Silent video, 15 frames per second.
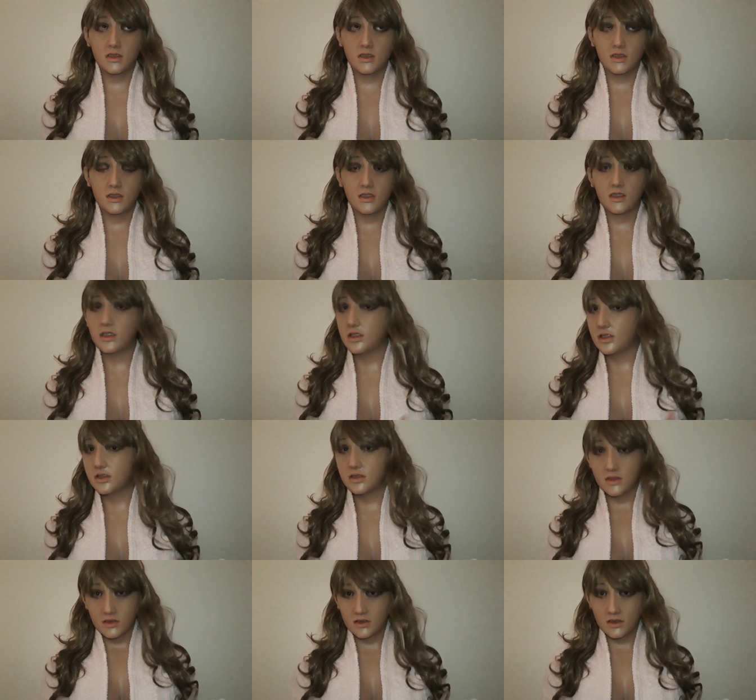like in, in
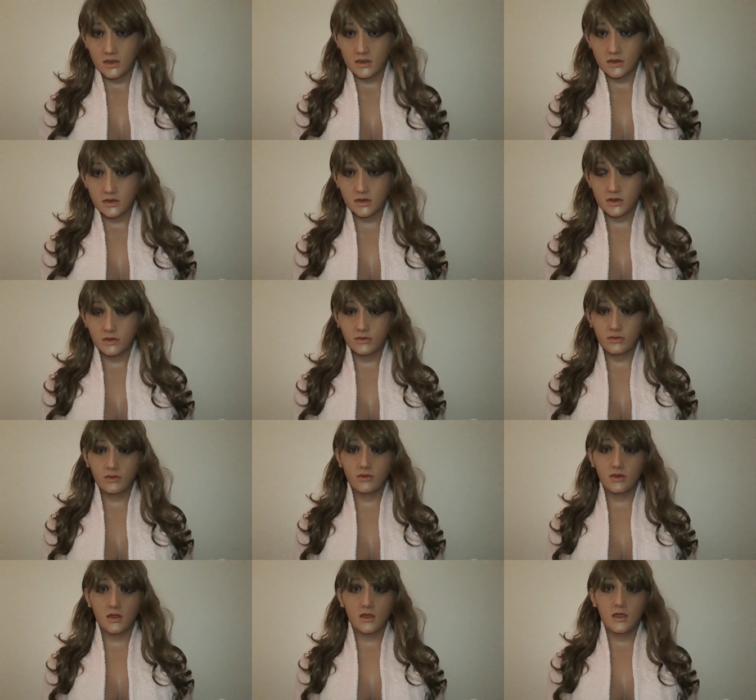details.
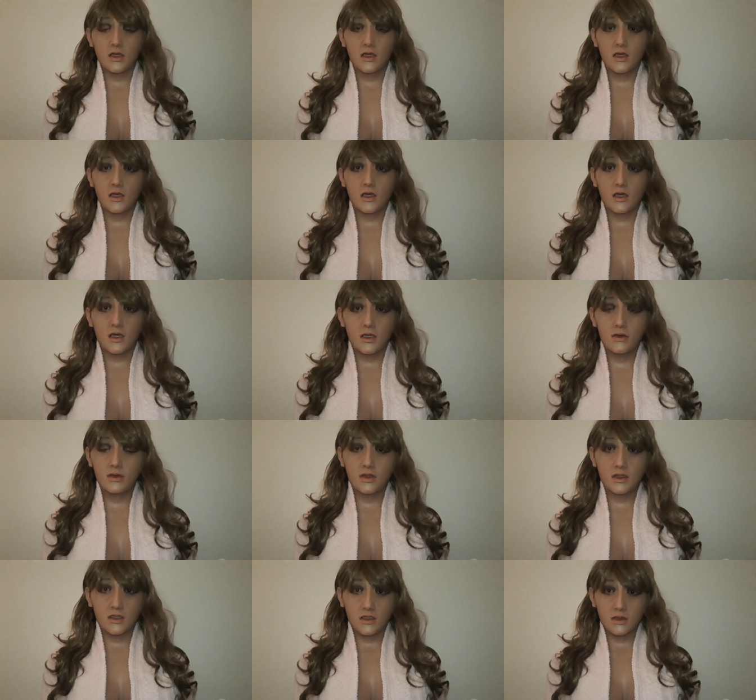I
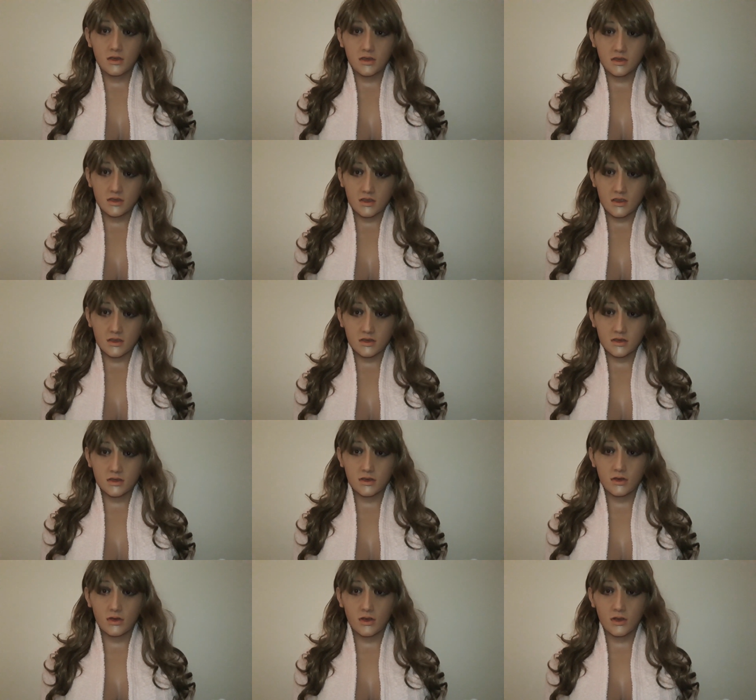would like to discuss,
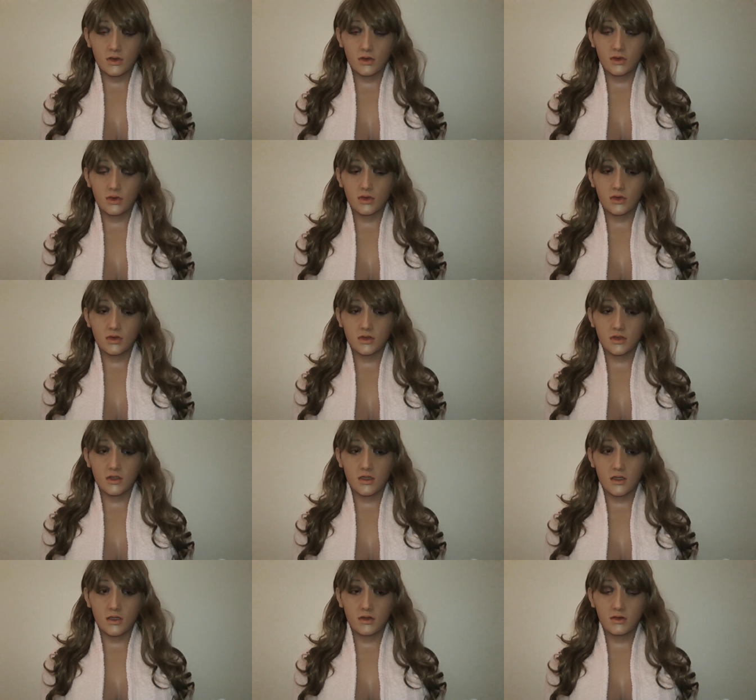you know,
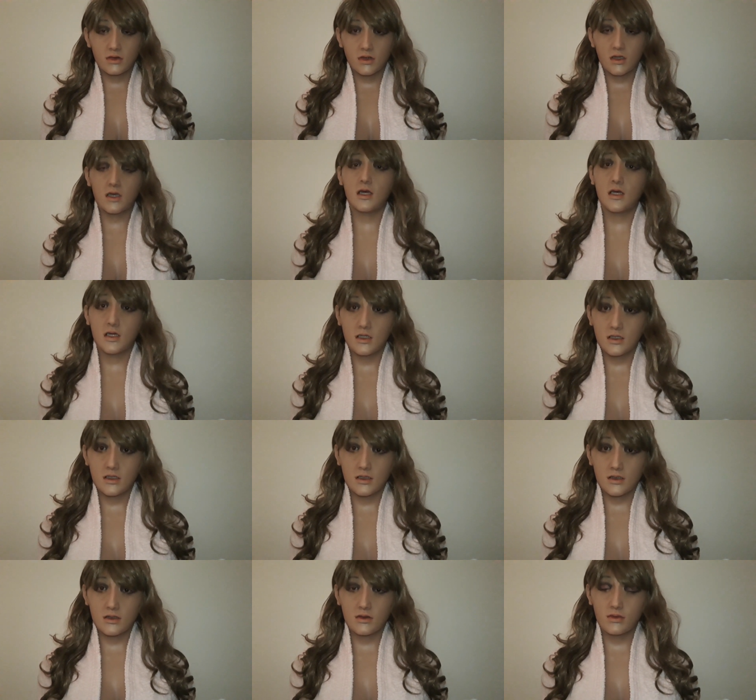how I
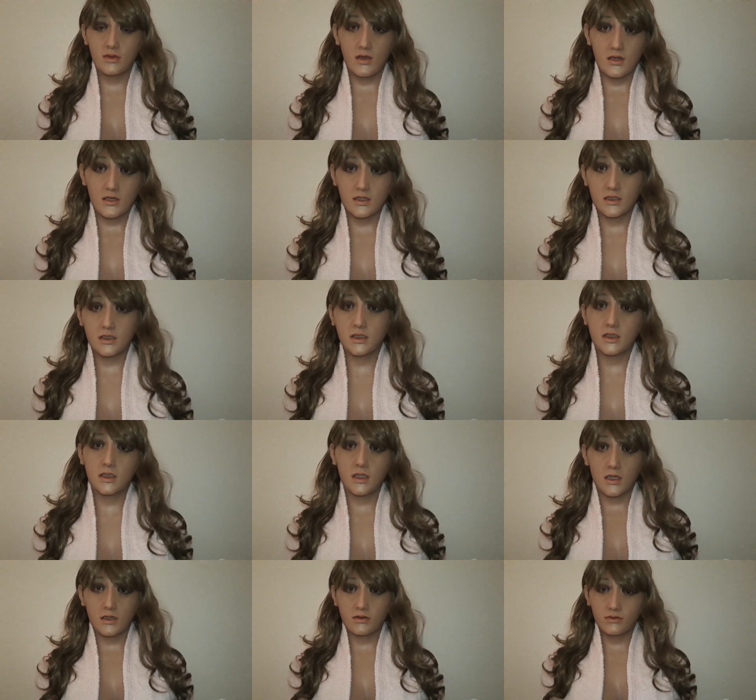make
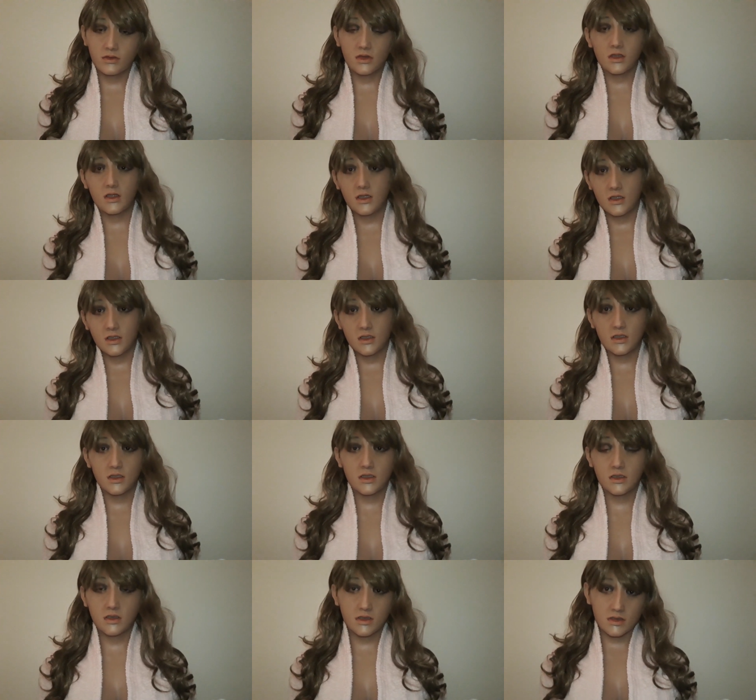love in
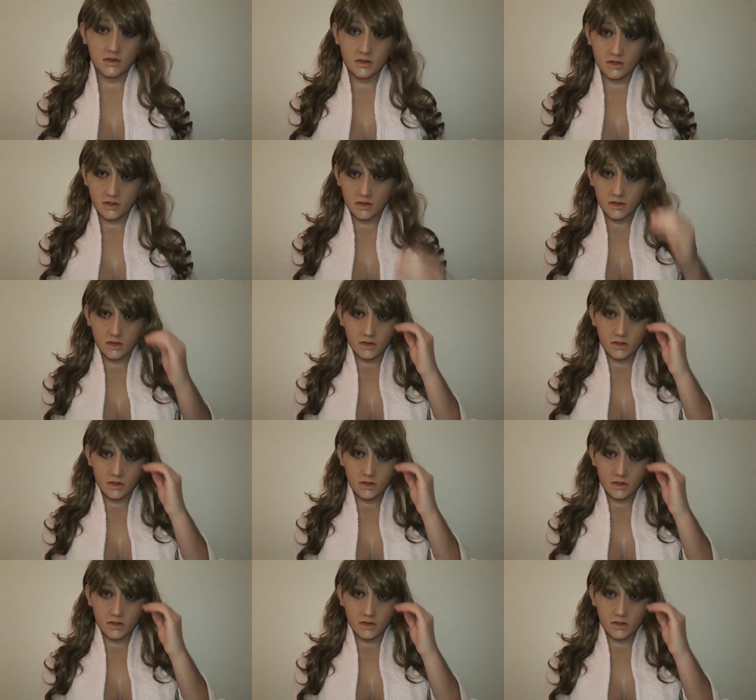this